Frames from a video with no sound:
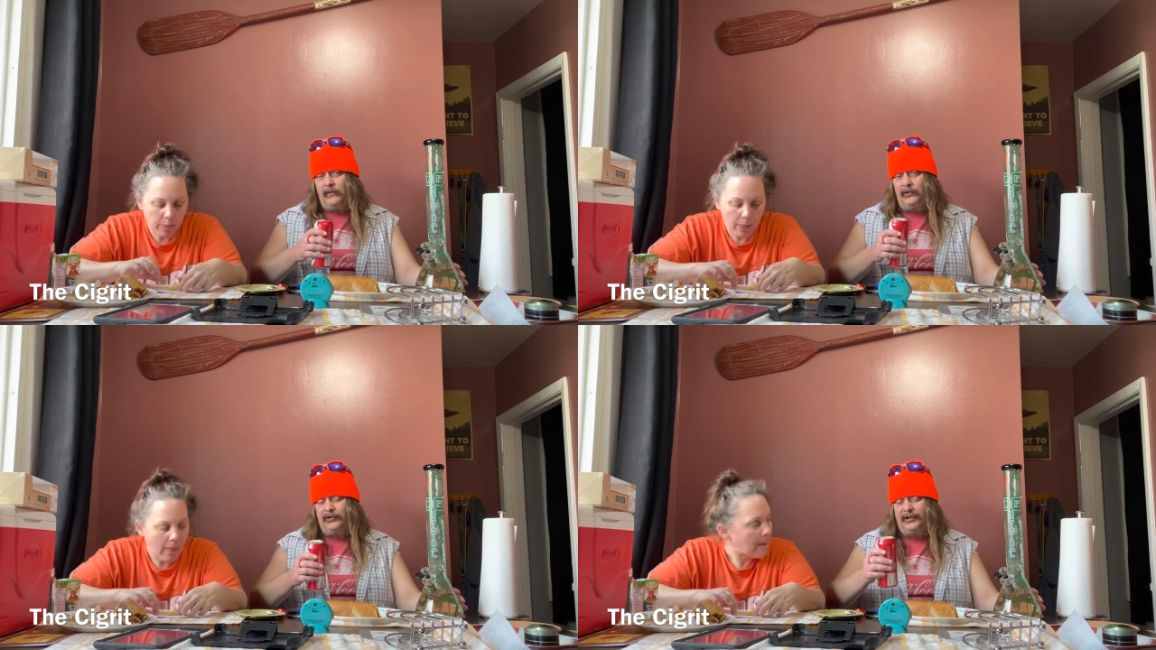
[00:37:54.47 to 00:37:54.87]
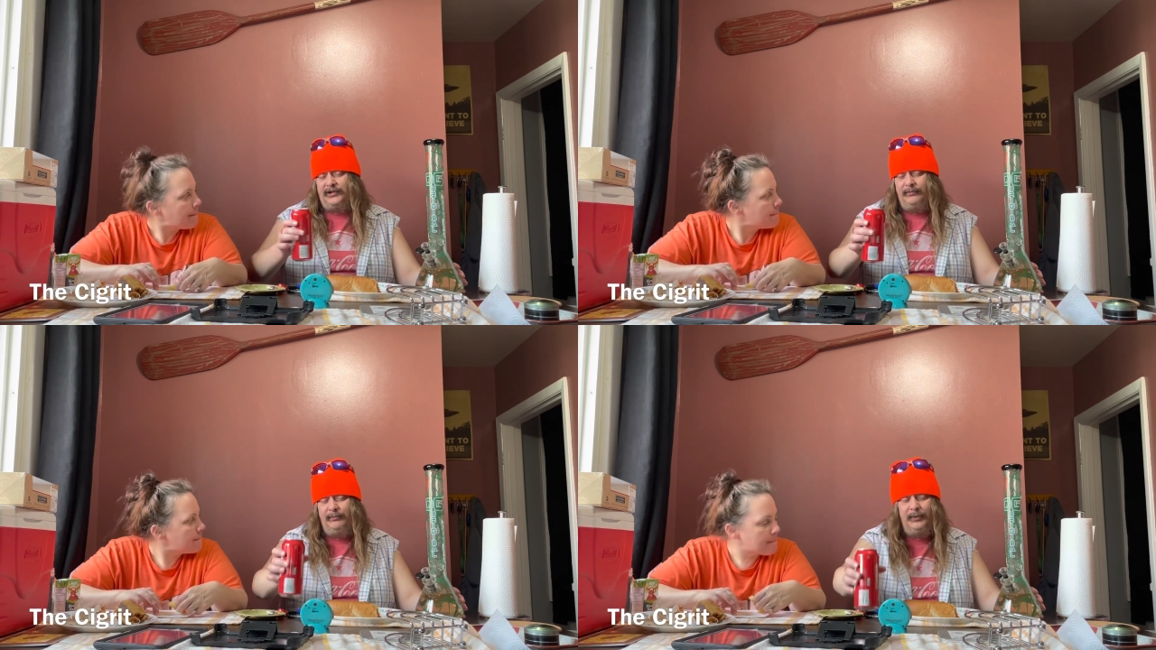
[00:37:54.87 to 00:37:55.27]
Speaker 1: drink
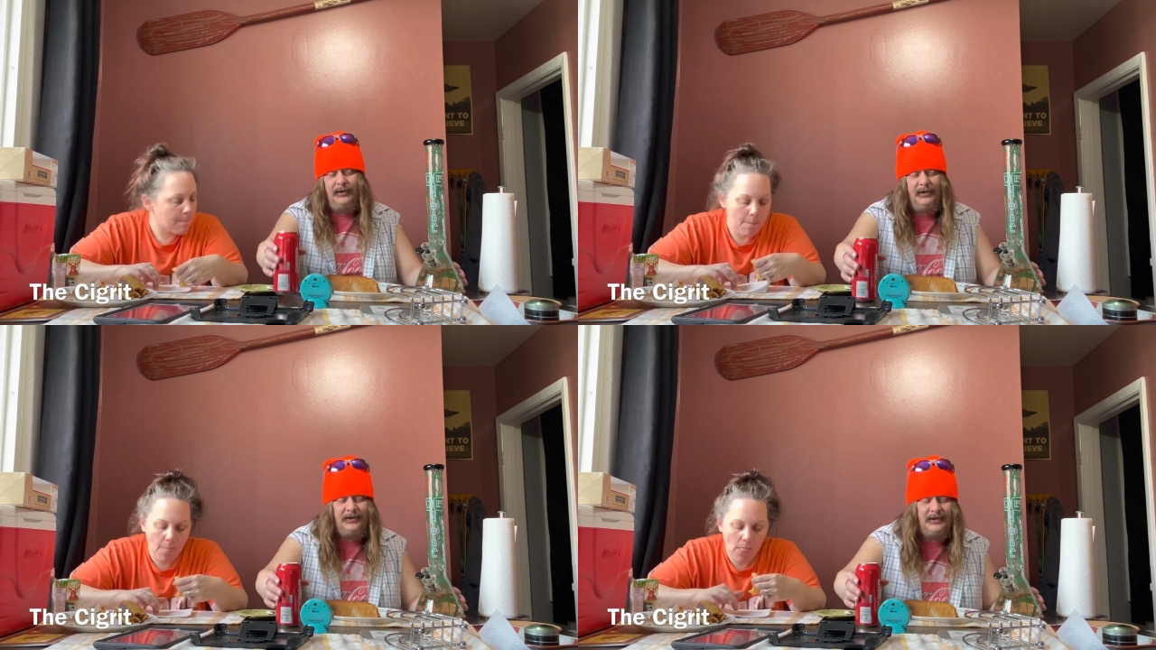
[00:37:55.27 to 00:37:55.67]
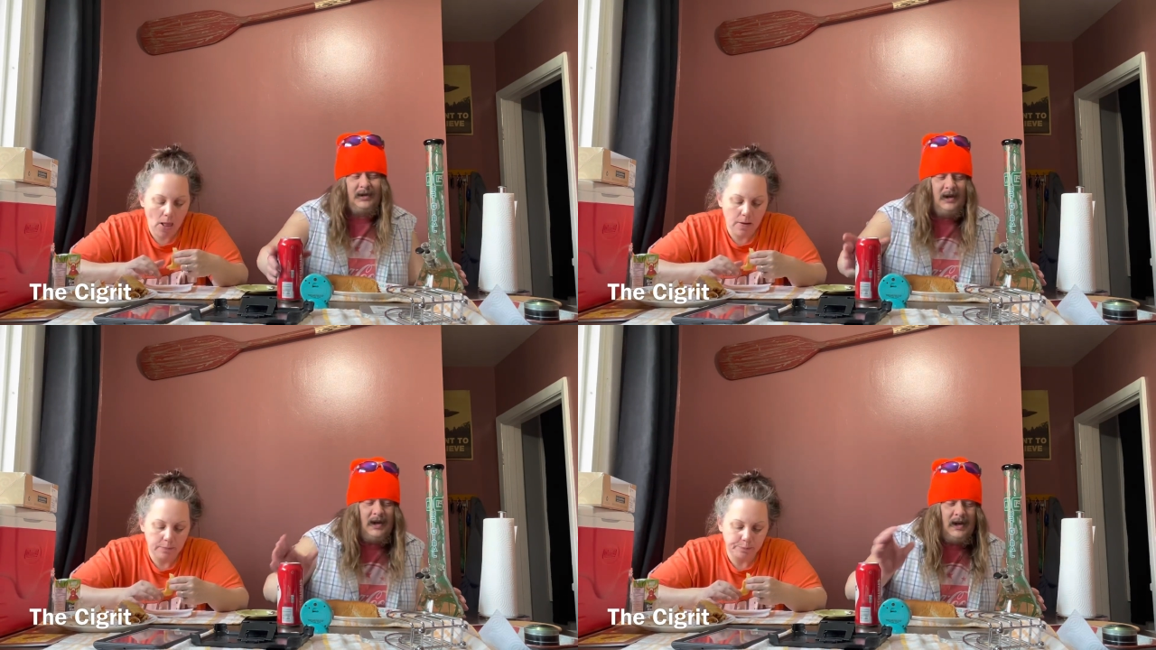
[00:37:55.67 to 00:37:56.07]
some beers
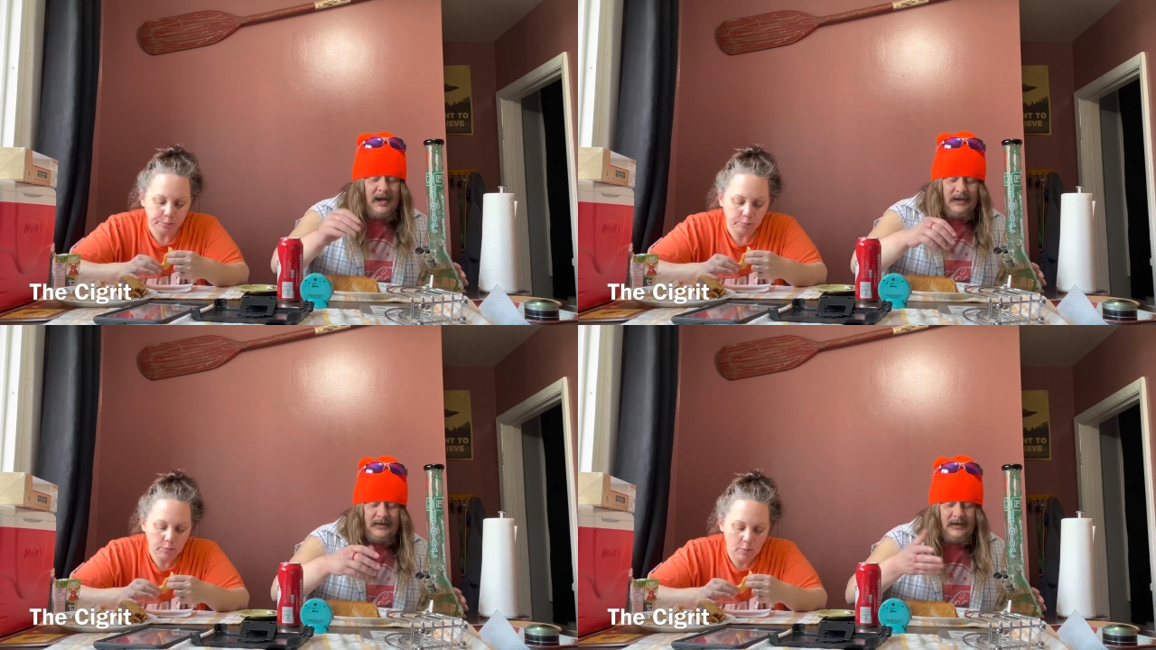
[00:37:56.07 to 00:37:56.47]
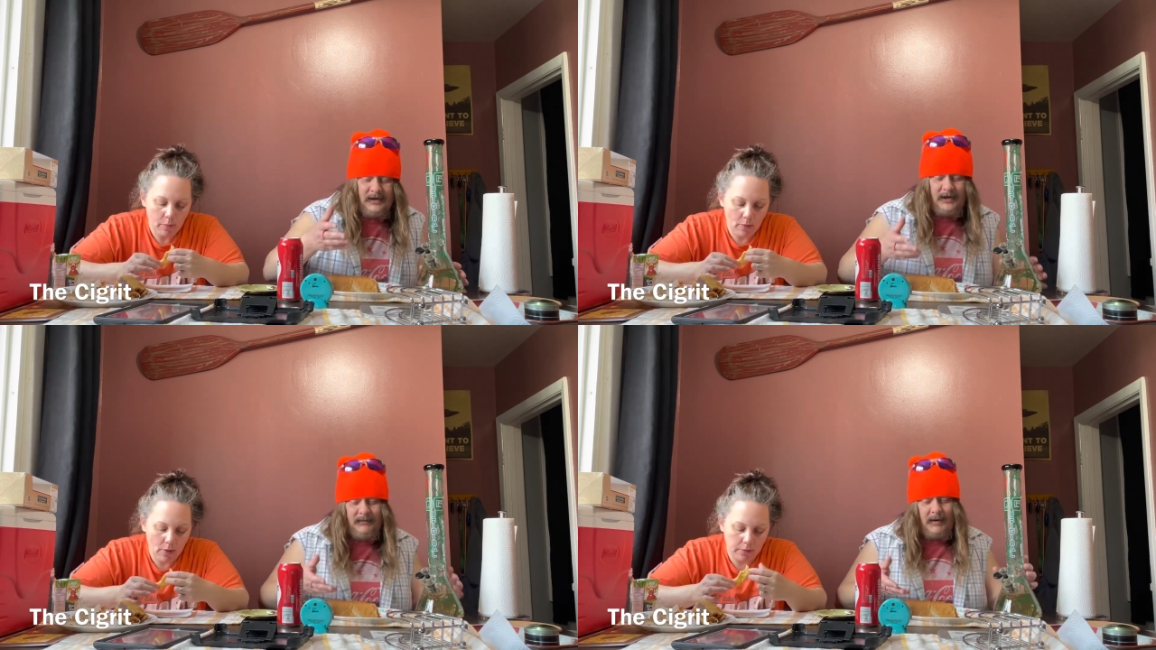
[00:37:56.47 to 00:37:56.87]
and
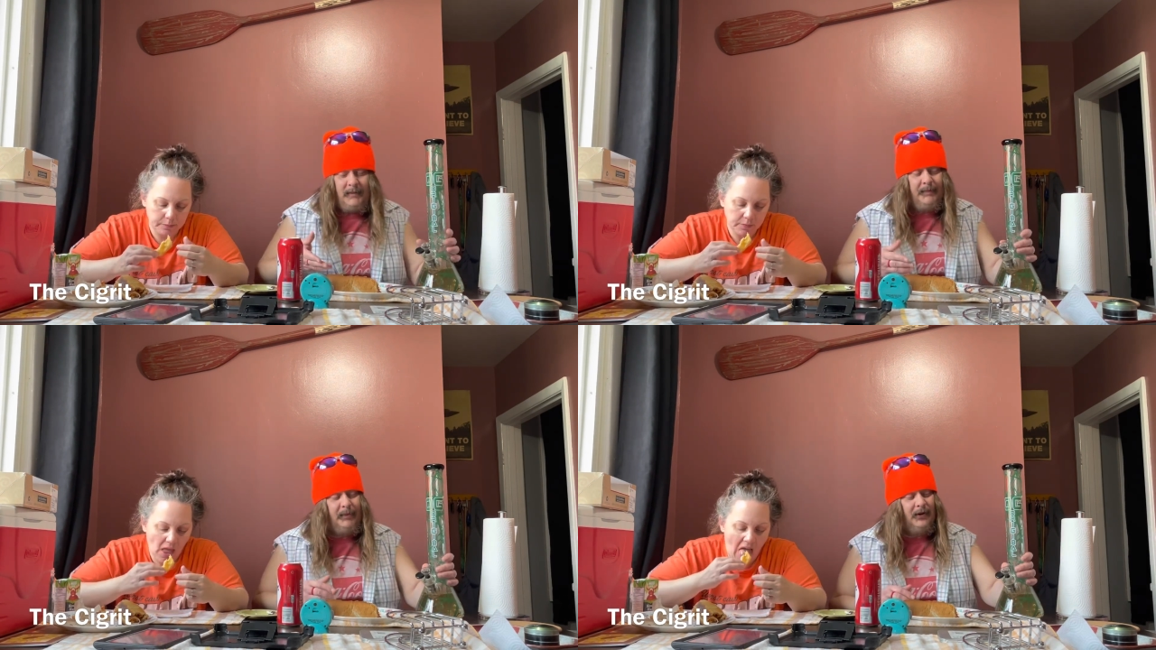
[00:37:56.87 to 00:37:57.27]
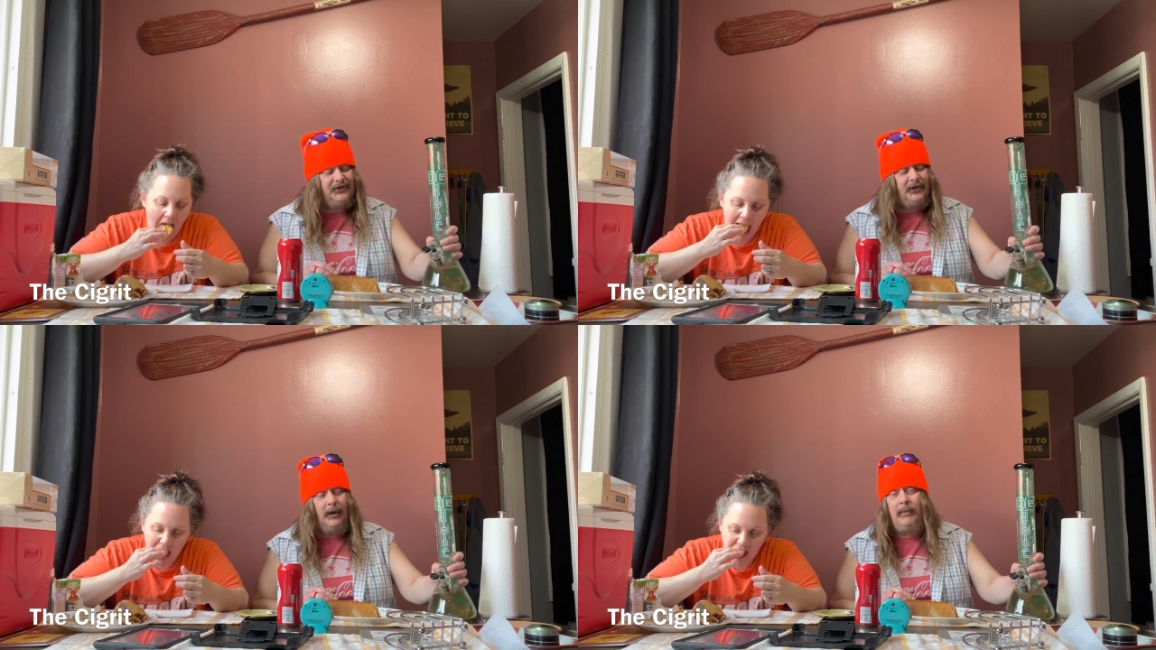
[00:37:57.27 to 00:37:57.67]
eat my meatball
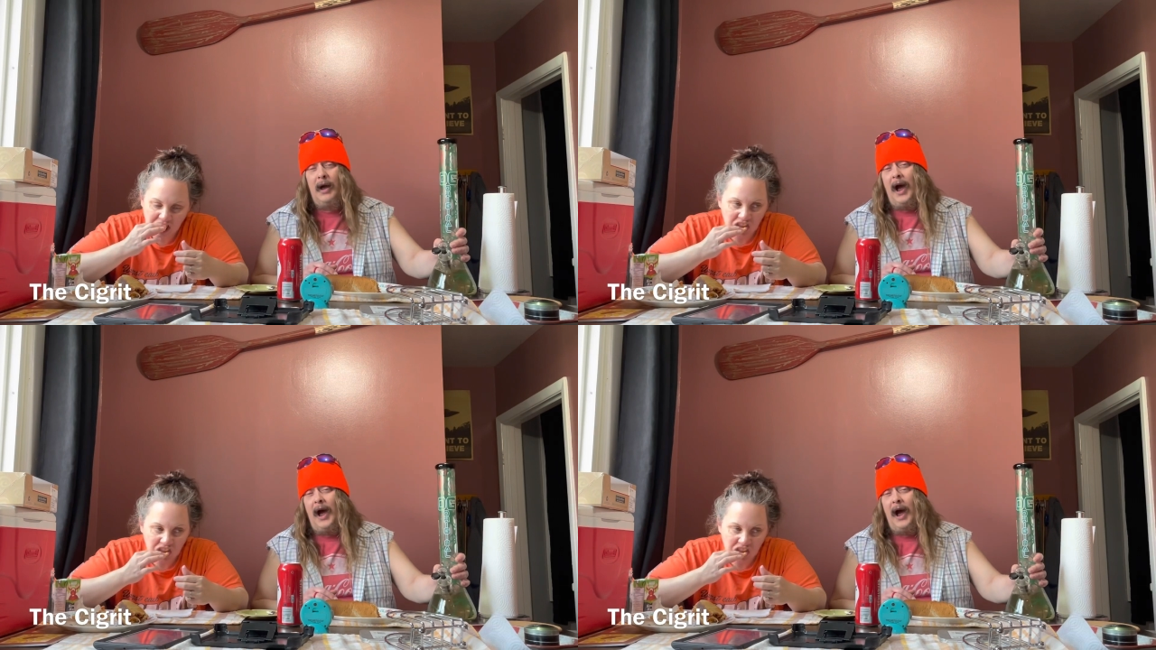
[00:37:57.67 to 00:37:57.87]
sub.